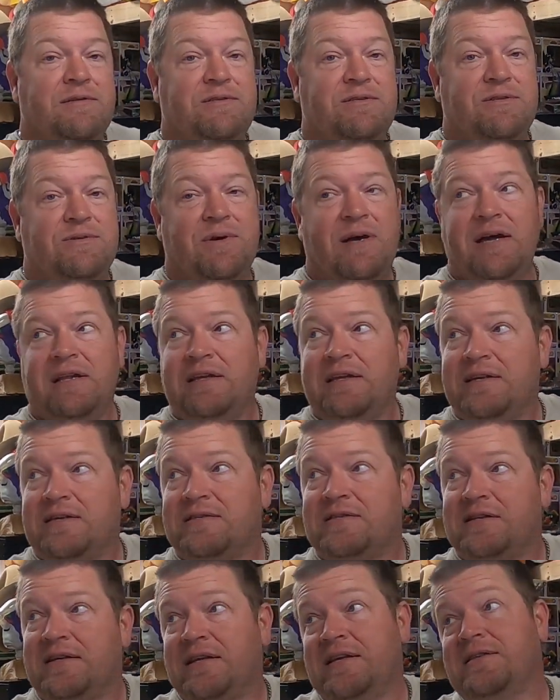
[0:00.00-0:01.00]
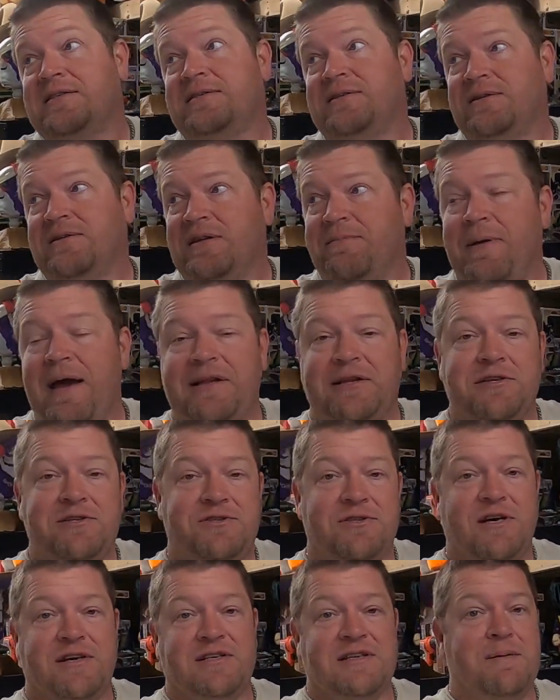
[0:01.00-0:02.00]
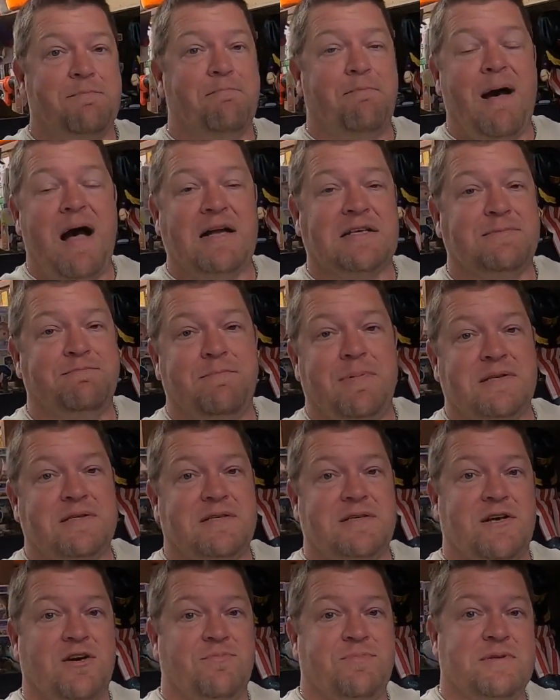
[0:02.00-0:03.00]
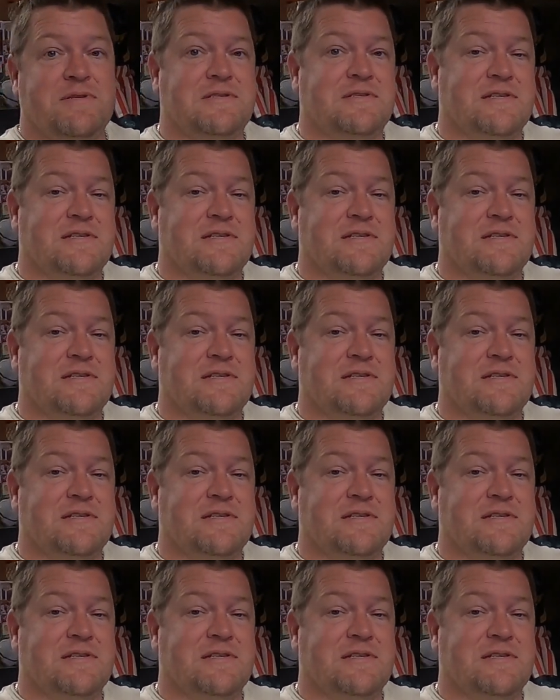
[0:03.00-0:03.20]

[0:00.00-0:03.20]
to list, and it's still in the back of the truck, and that box busted open.